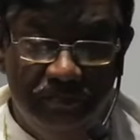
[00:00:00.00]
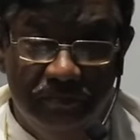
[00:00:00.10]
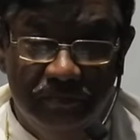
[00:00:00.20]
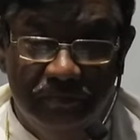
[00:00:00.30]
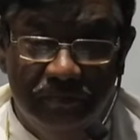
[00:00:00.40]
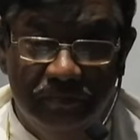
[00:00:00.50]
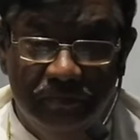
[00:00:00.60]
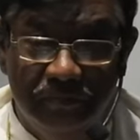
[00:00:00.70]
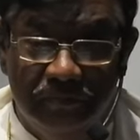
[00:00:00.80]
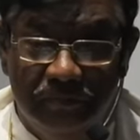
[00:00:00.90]

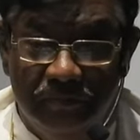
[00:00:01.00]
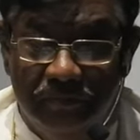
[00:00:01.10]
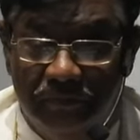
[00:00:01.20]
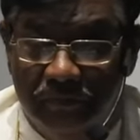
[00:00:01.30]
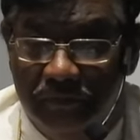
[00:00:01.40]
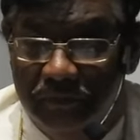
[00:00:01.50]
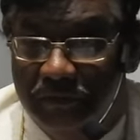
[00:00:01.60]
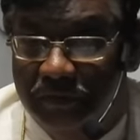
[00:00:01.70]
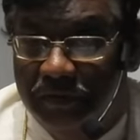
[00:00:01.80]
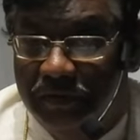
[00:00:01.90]

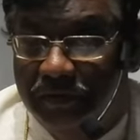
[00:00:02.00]
(no one is talking)